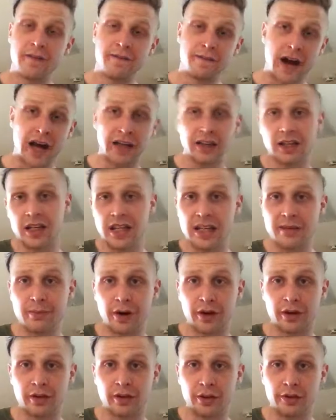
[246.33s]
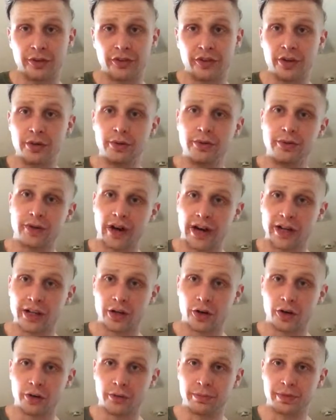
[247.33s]
Find an E-mart close to you, find
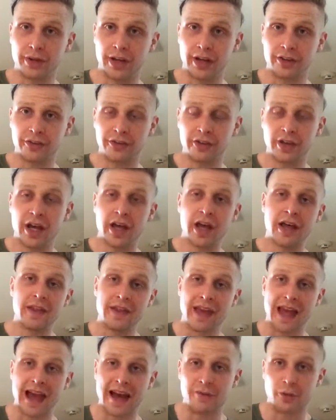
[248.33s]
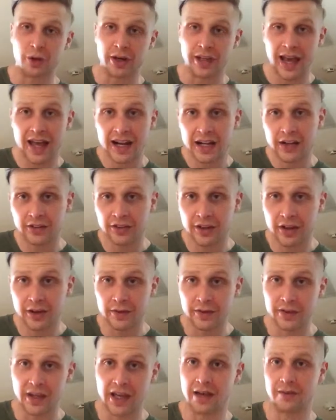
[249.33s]
a Home Plus. They have organic
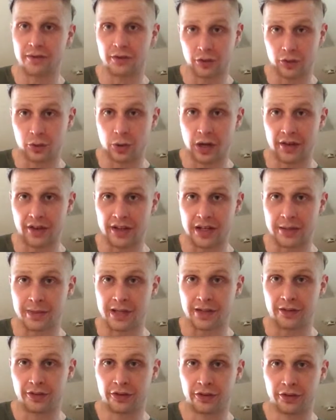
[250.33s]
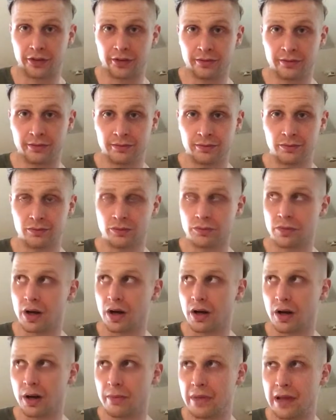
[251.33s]
stuff and they have good quality meats.
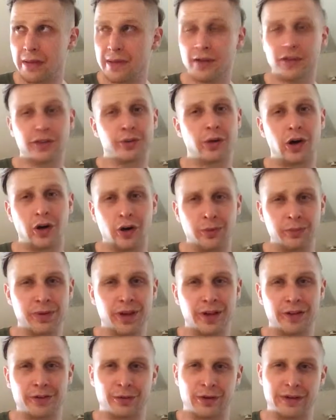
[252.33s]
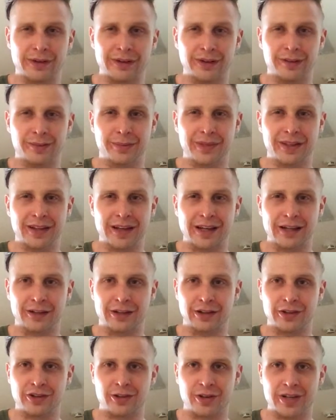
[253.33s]
Maybe I'll do a Home Plus run a little bit later
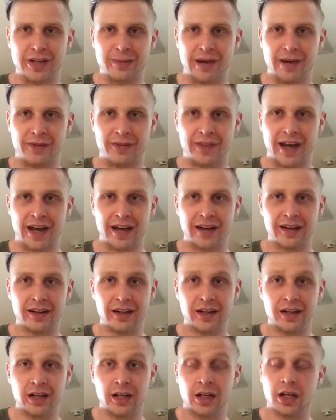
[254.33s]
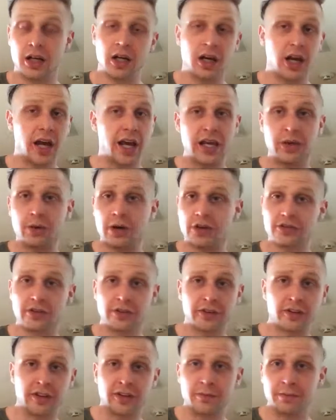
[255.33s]
and I'll show you about that. Any
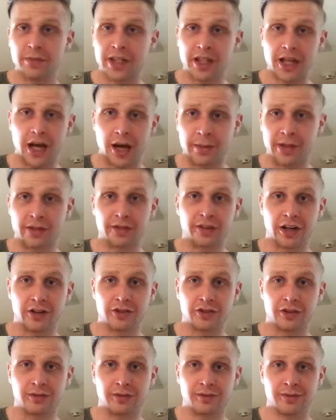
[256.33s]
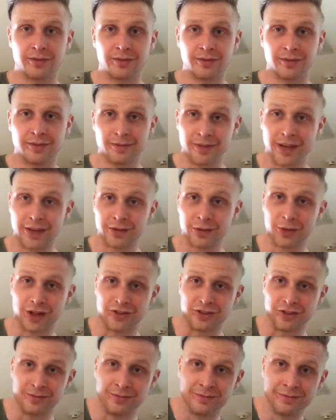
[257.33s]
questions, leave them in the comment section. Thanks for
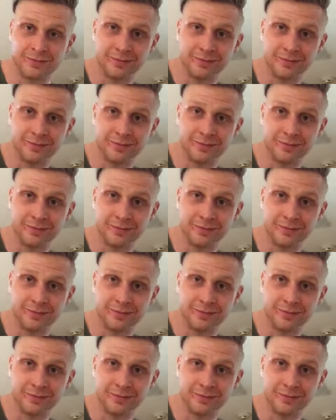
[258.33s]
watching.